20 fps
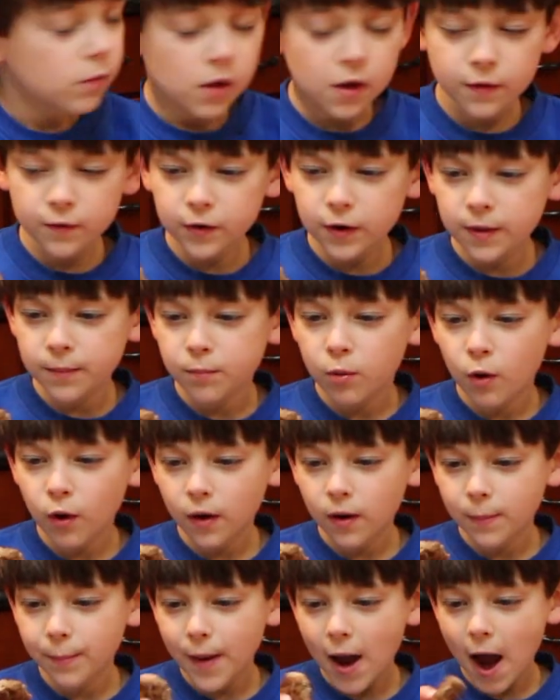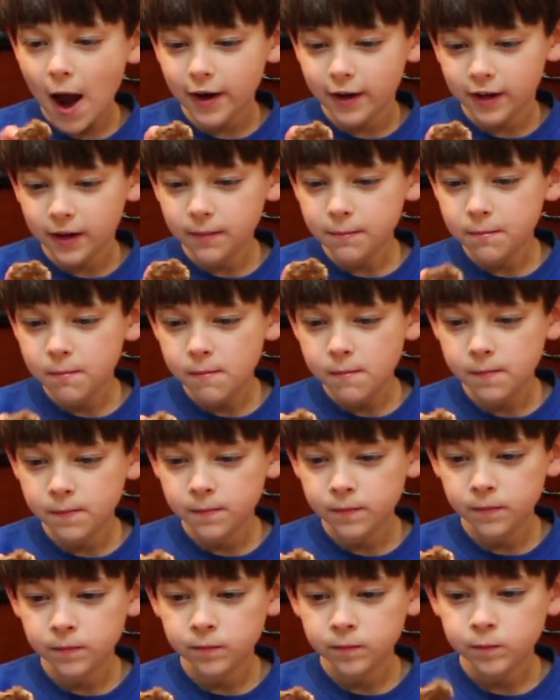liver and pork patty.
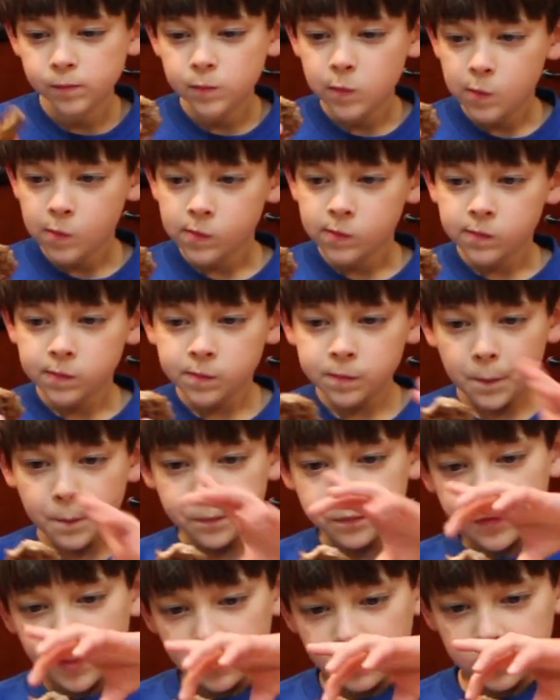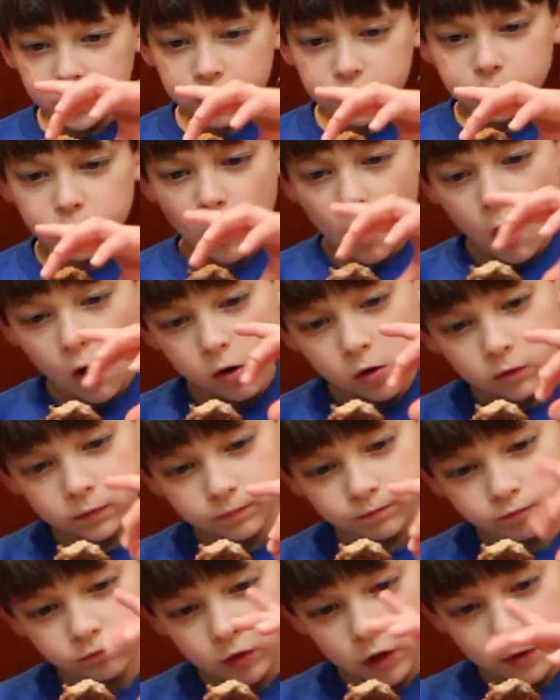They're really
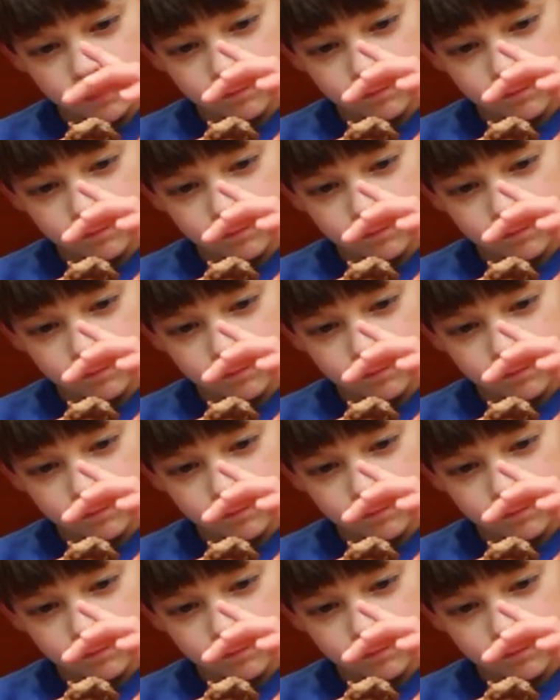small, like